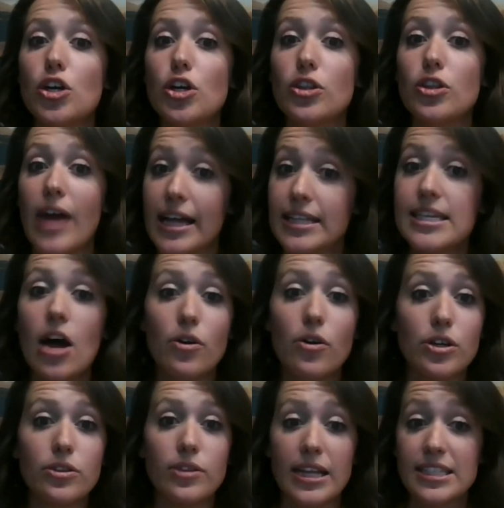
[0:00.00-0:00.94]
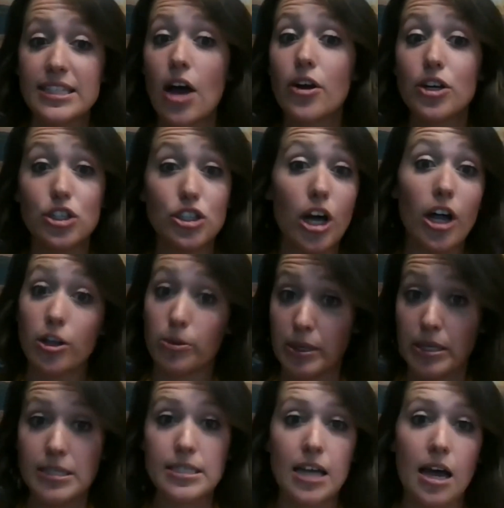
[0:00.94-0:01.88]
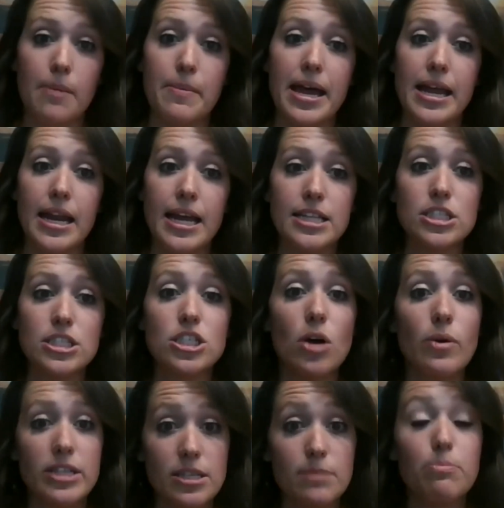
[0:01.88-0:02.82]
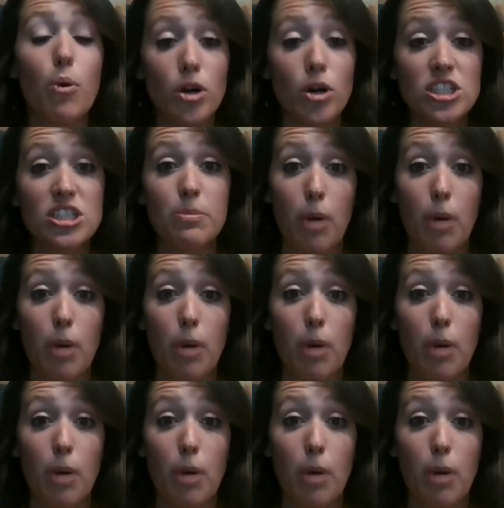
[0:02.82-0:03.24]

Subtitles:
that's how your dollar bills come in. And so it's important to